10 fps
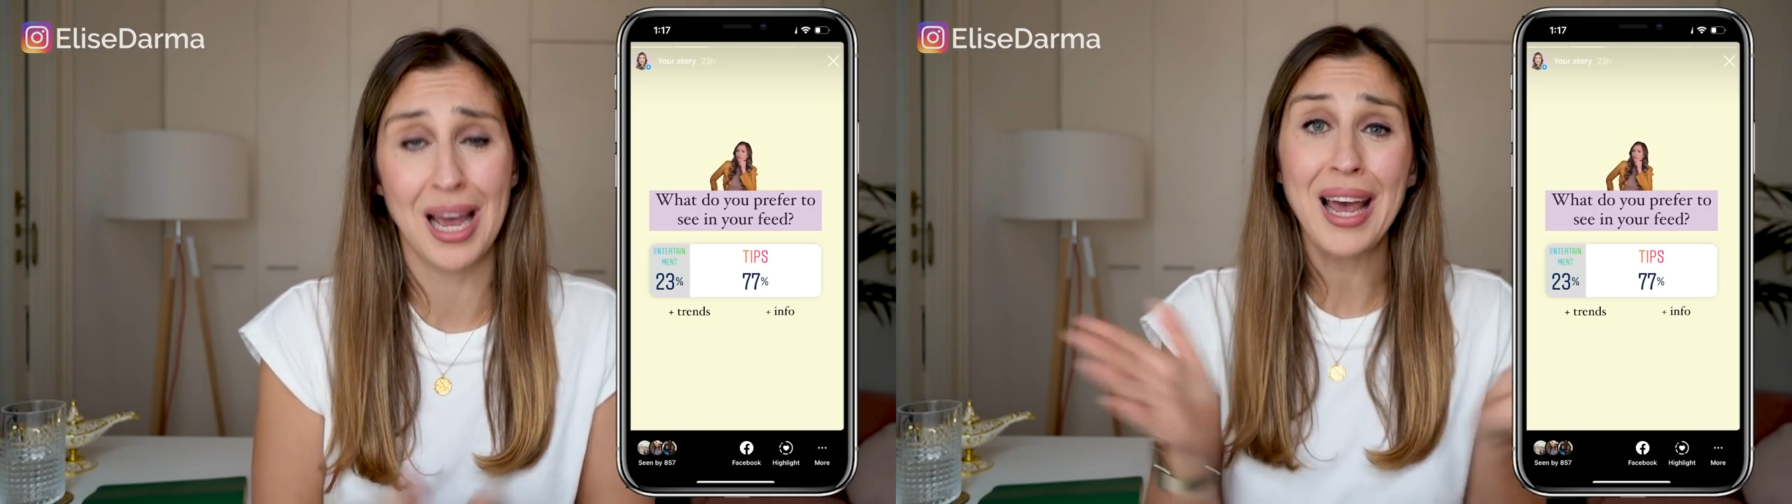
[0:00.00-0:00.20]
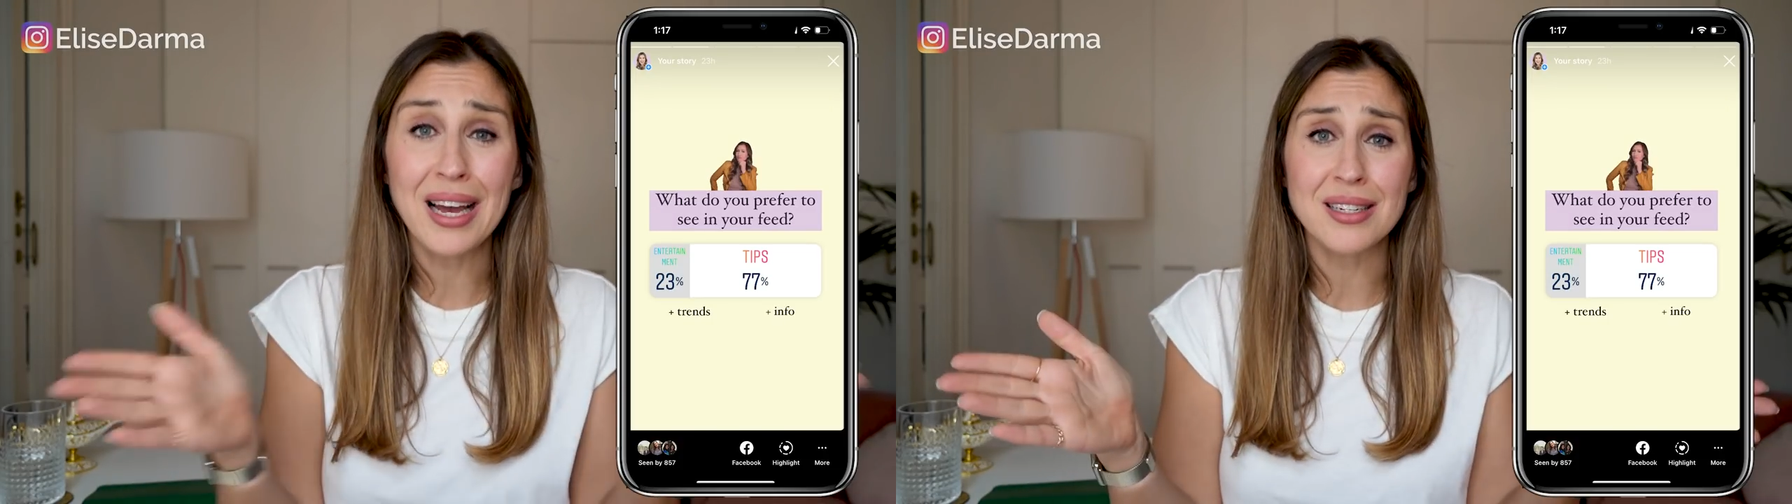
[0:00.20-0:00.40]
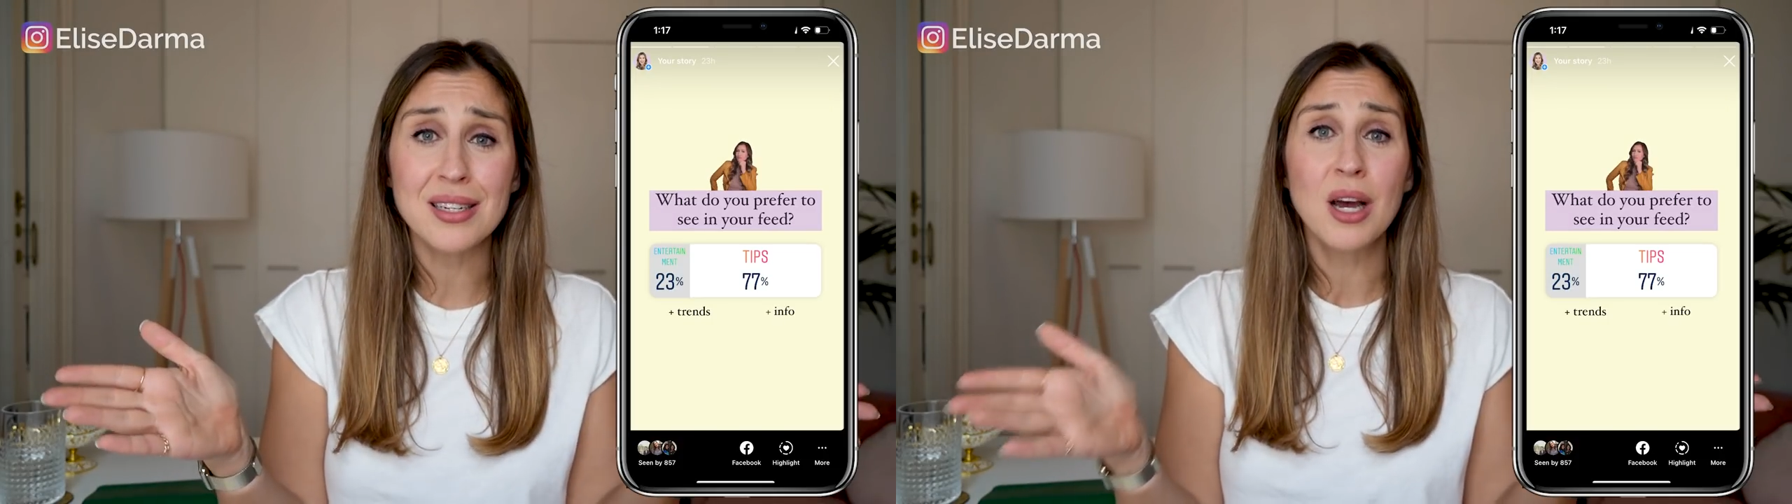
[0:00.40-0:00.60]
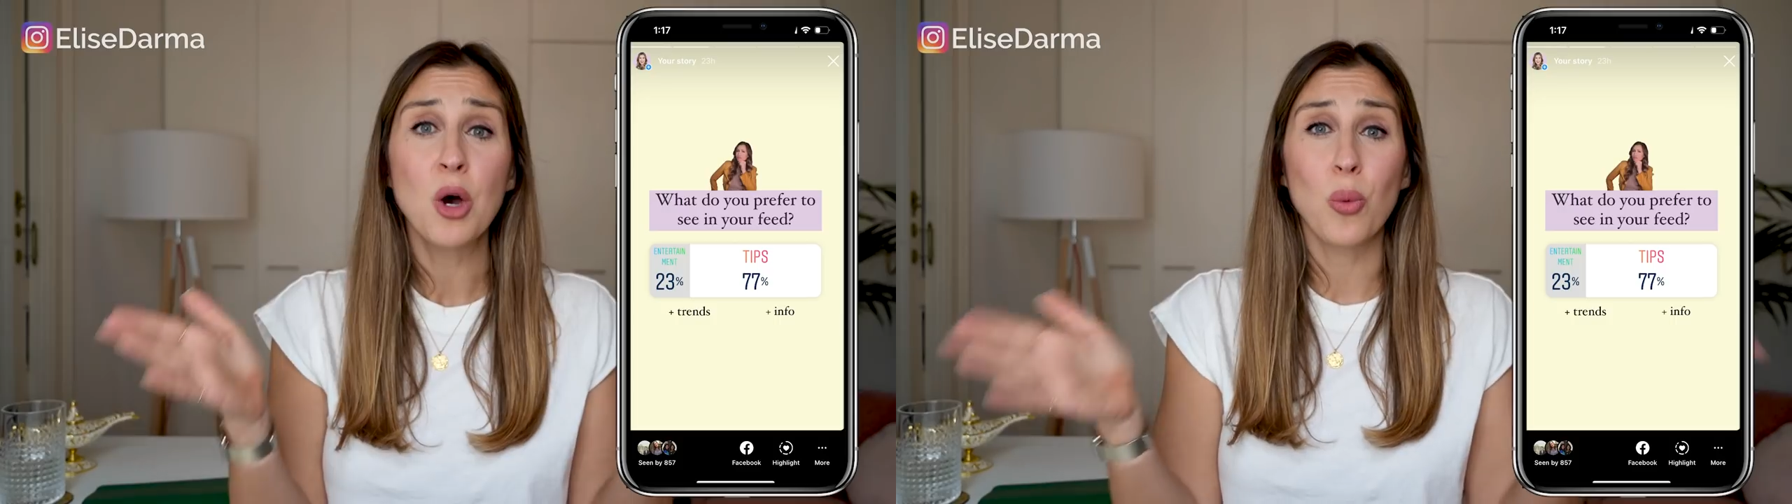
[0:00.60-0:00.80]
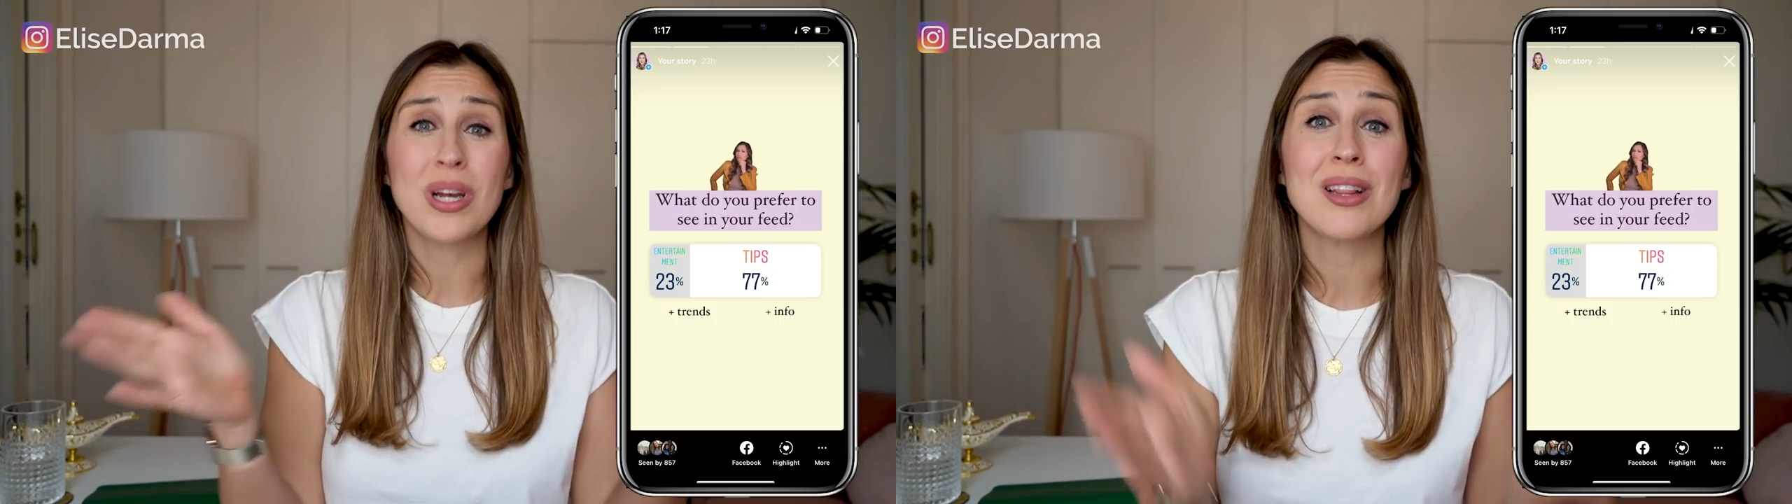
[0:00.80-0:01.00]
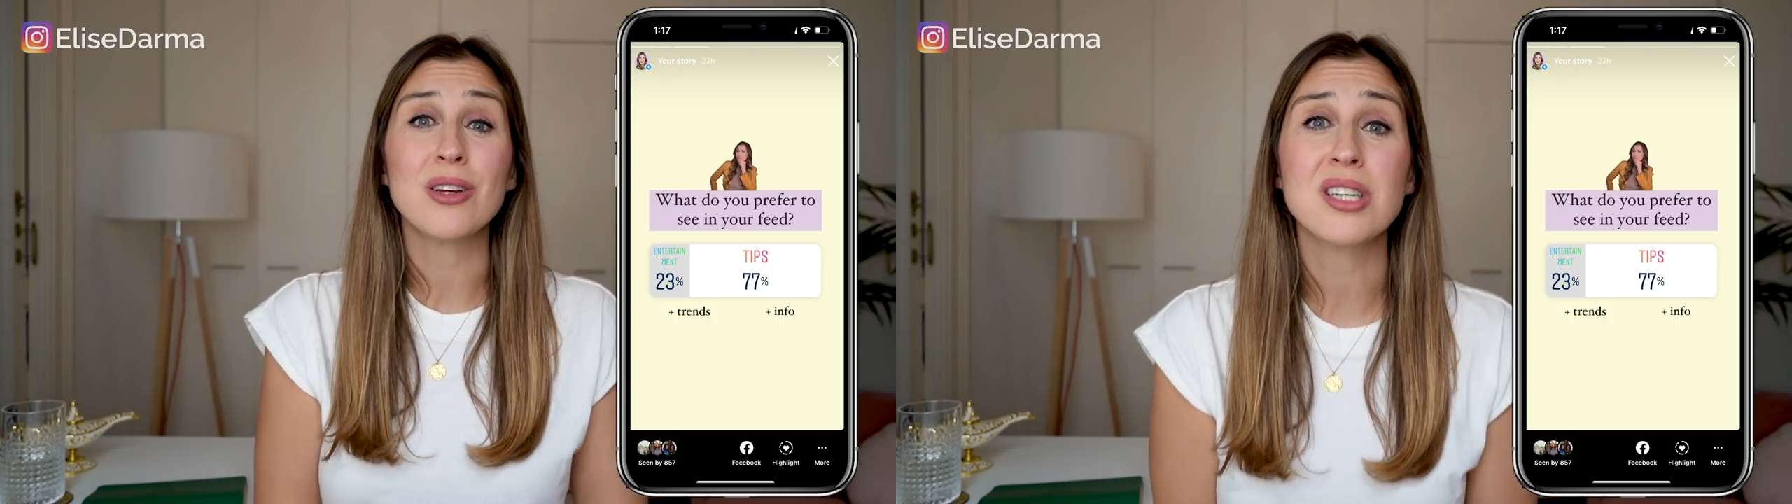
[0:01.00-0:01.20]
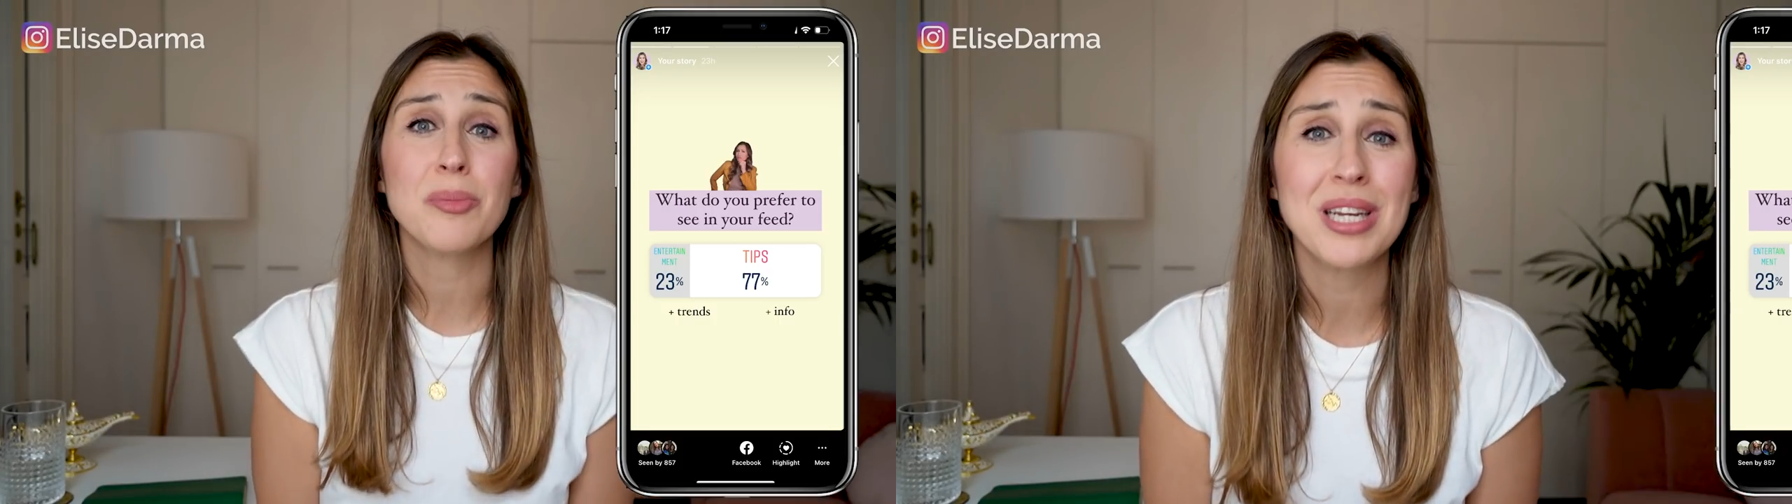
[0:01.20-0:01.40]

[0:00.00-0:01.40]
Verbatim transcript: And when I looked at